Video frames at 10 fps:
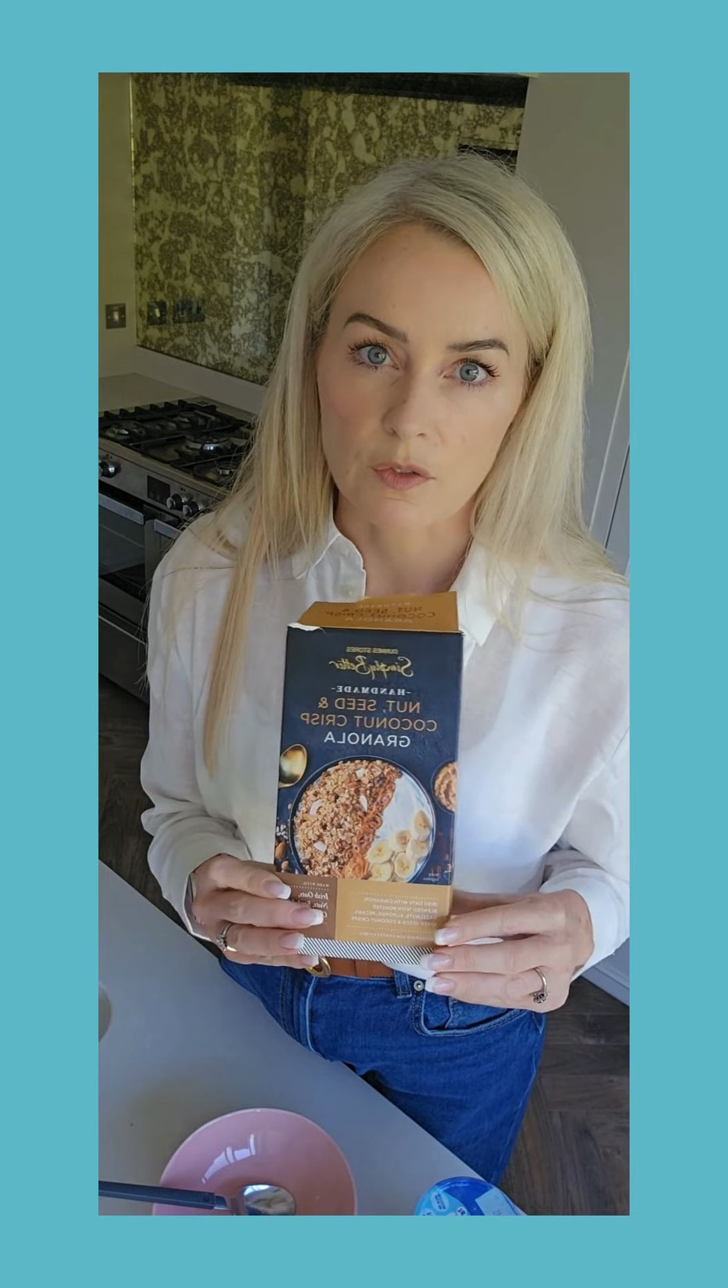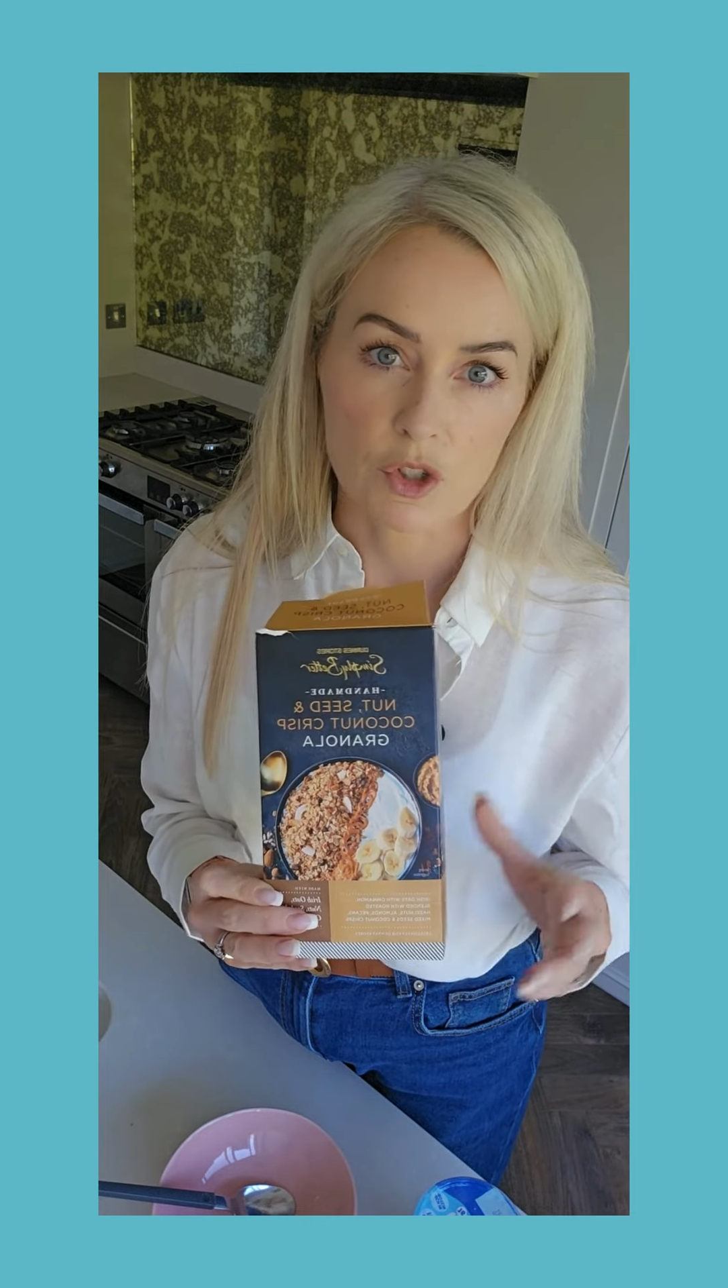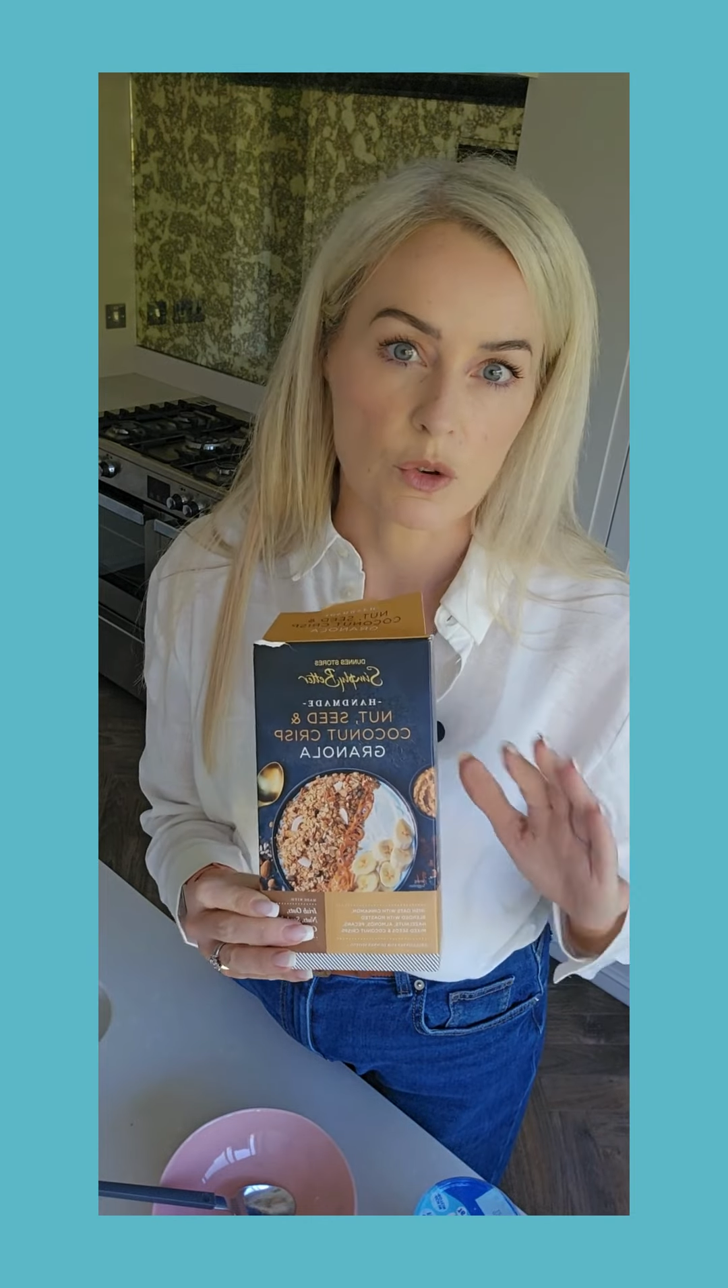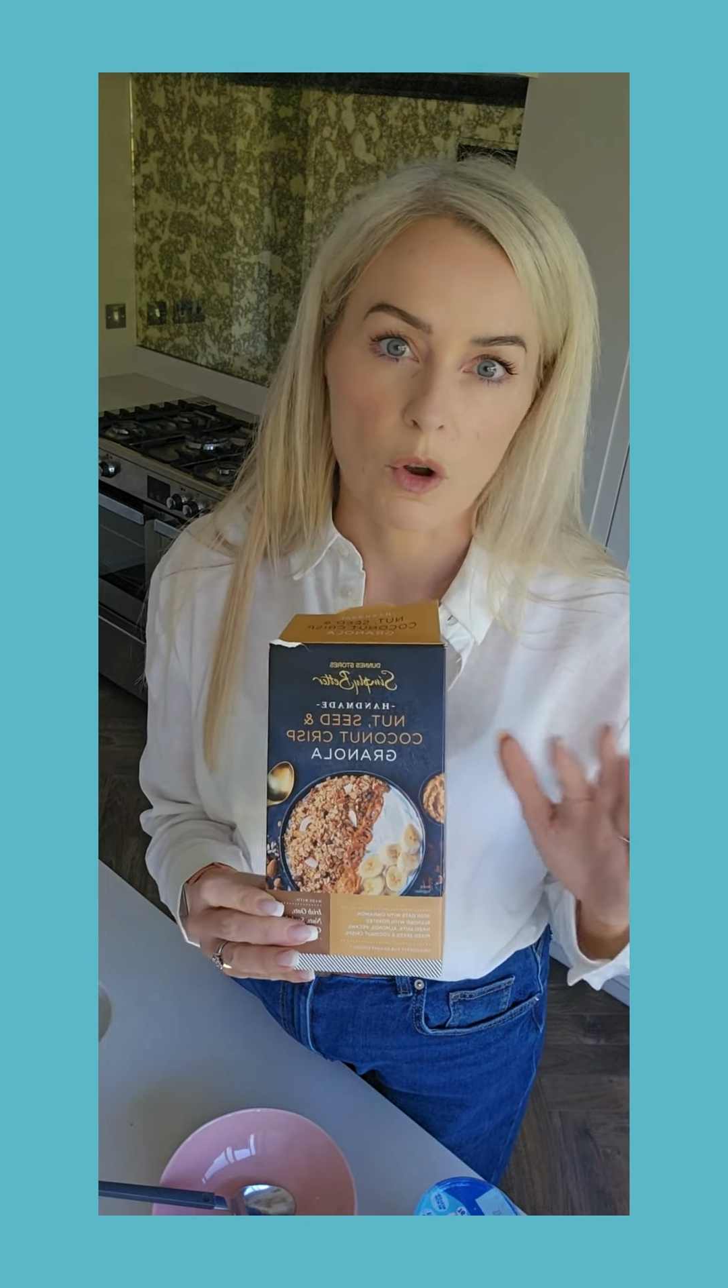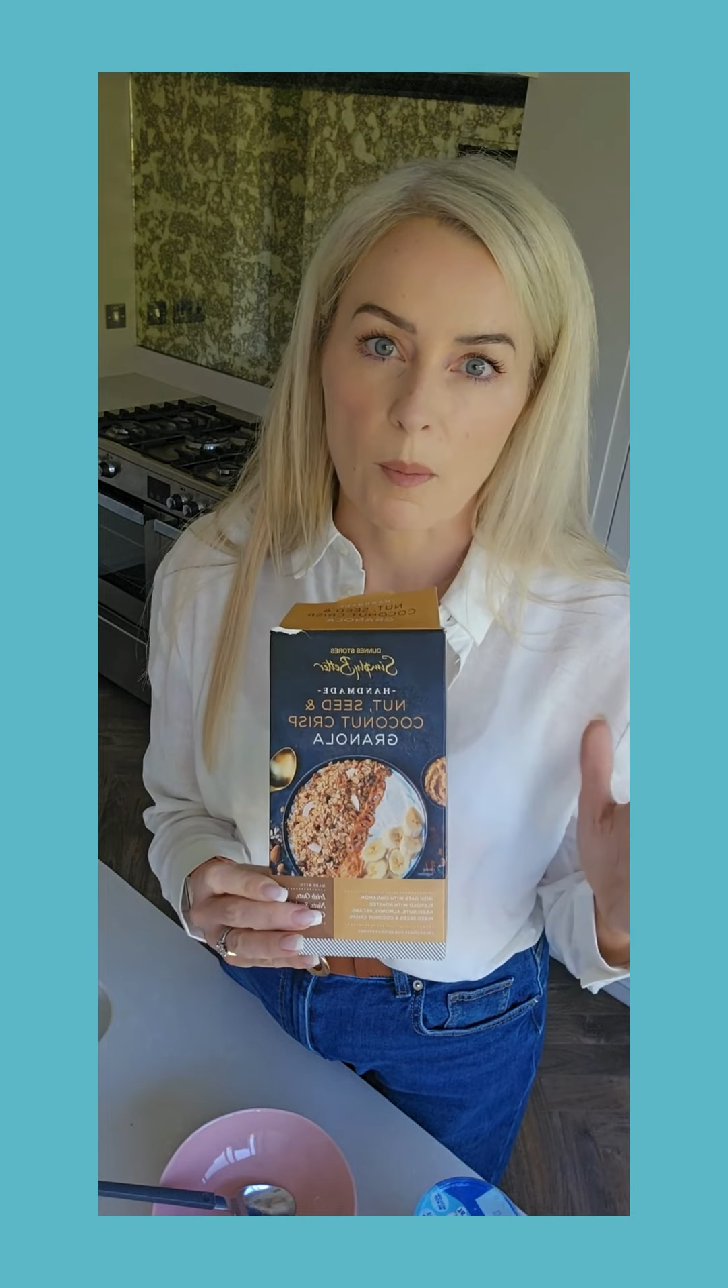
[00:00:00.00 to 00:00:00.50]
if you
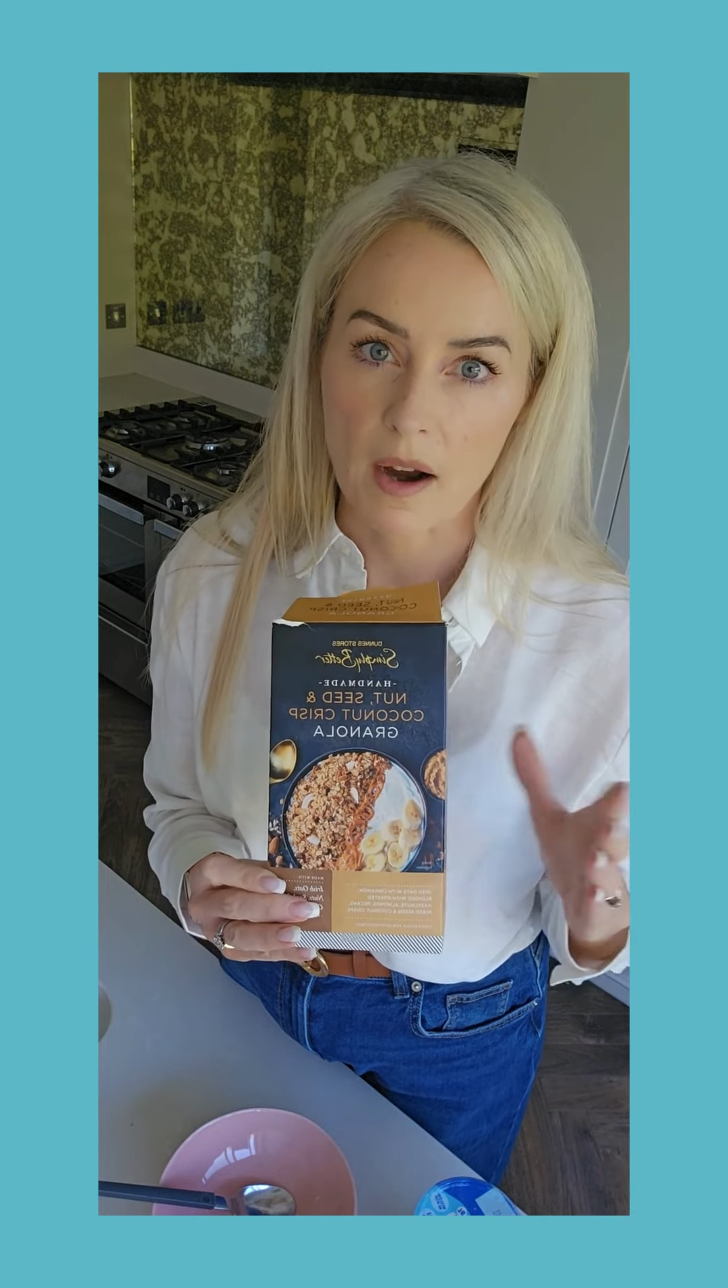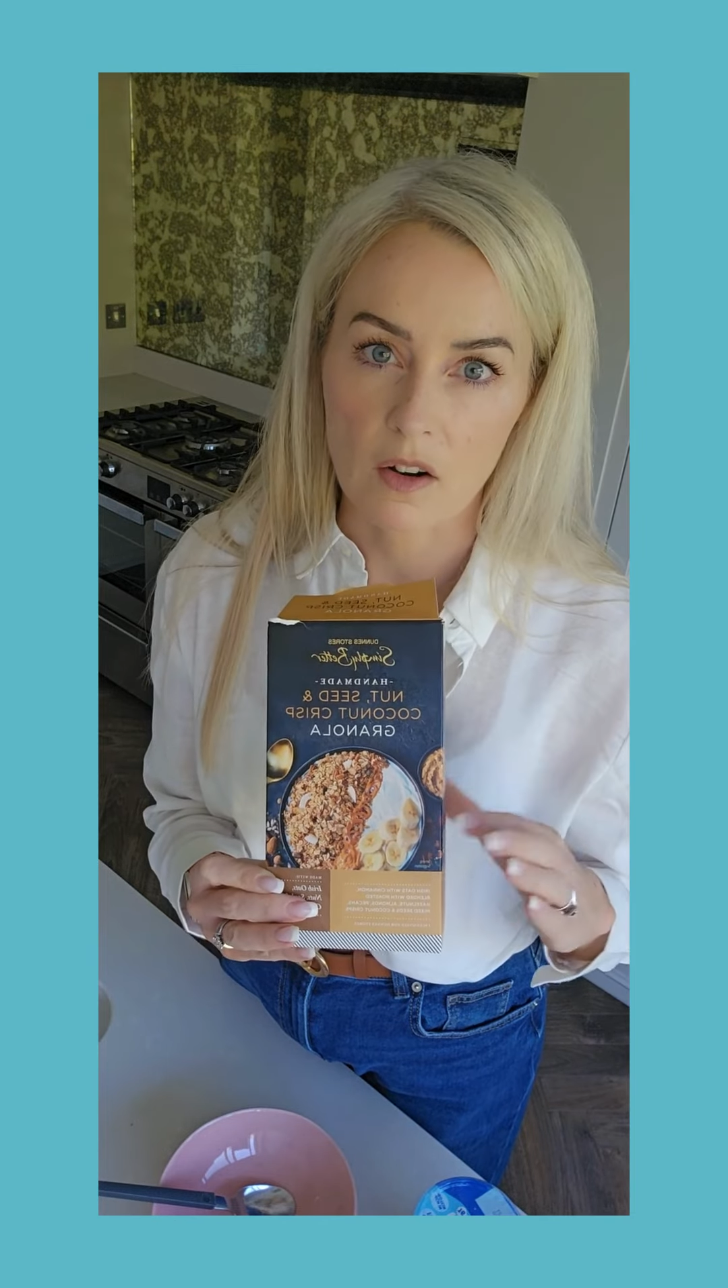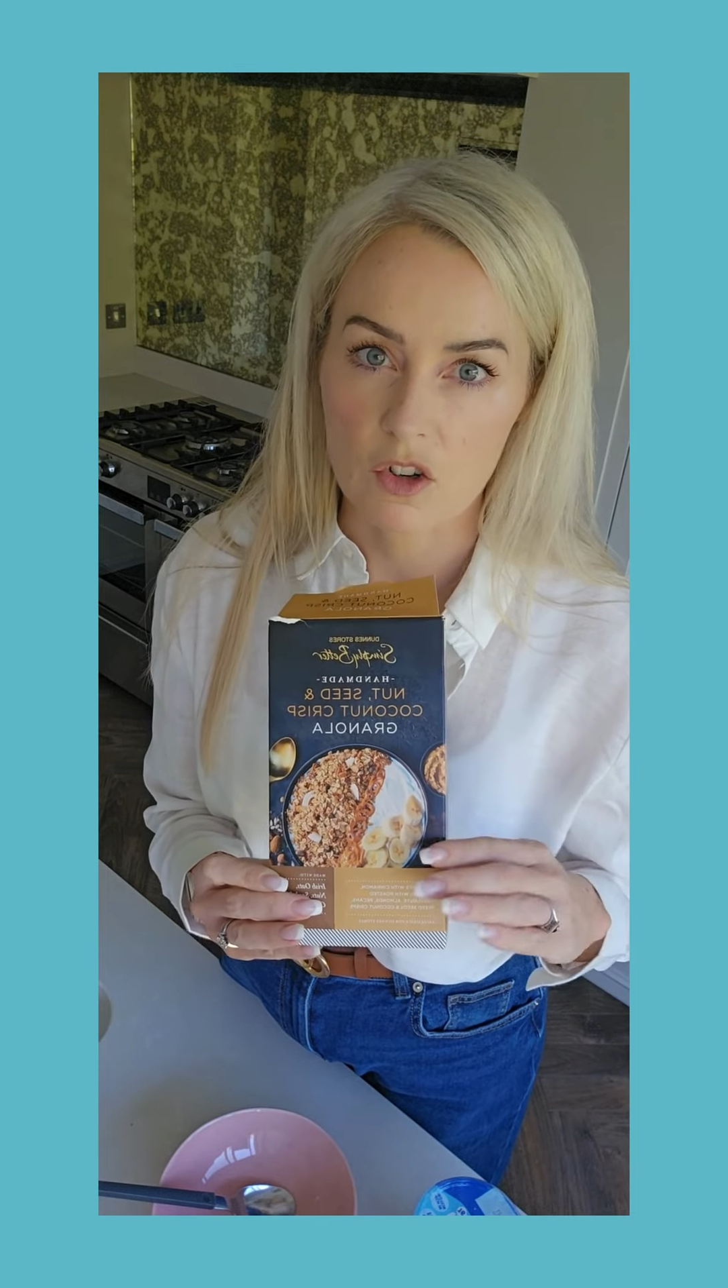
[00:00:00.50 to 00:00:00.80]
do compare and